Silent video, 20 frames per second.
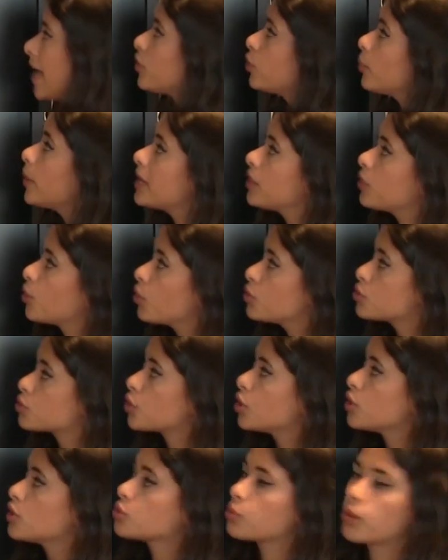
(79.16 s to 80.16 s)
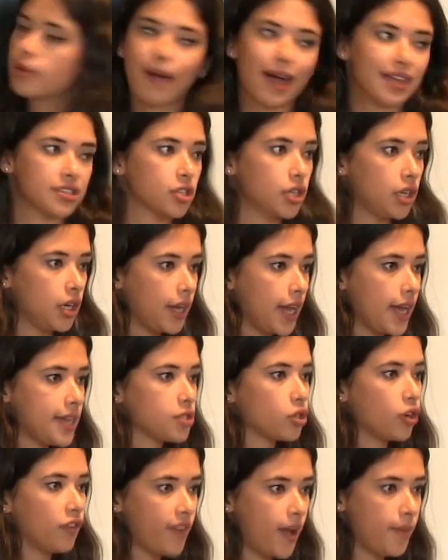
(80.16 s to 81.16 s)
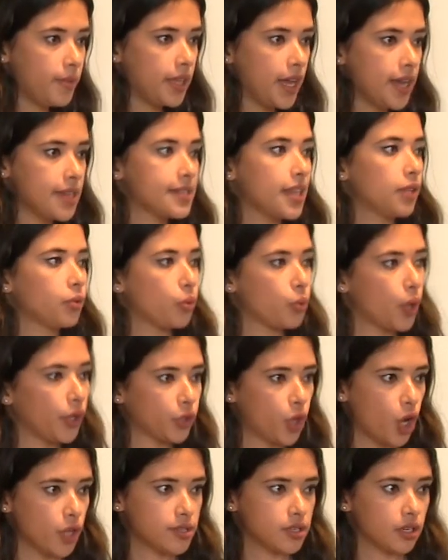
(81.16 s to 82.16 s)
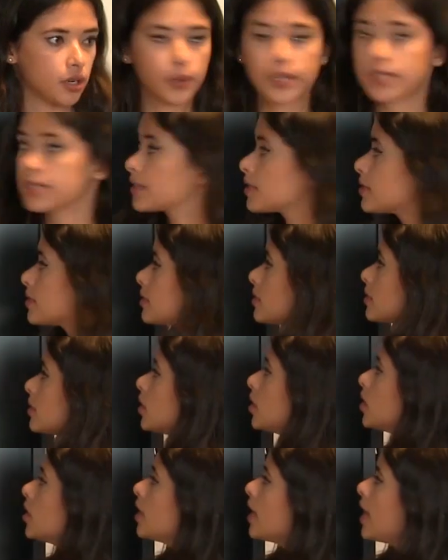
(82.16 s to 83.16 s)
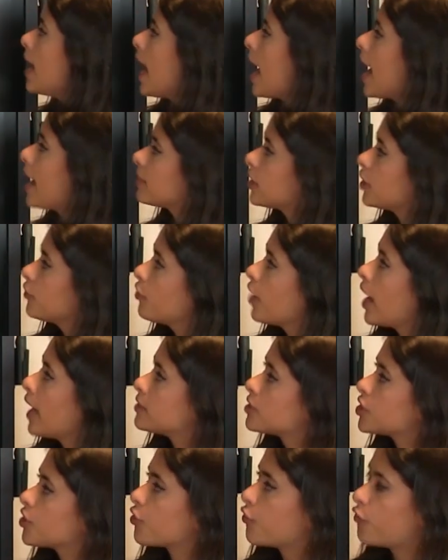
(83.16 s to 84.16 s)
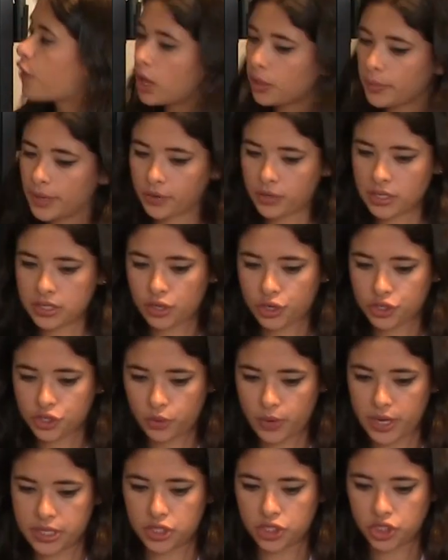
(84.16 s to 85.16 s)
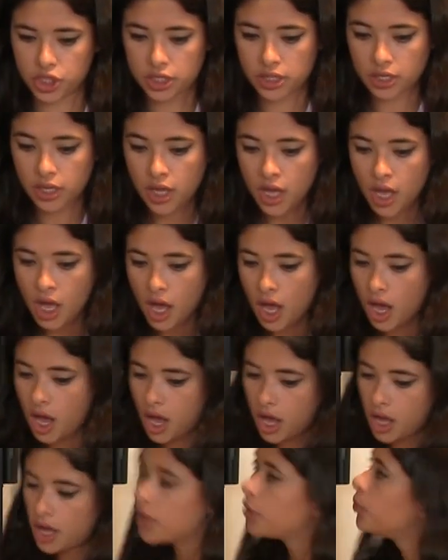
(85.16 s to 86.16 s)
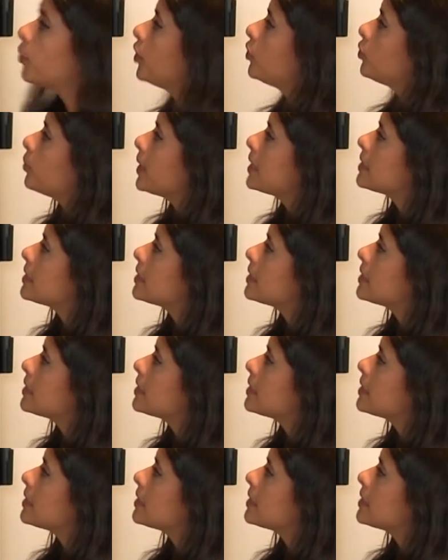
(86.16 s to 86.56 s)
and the way those roles were masculinized or feminized and with what consequences. I therefore answer the following research question. In what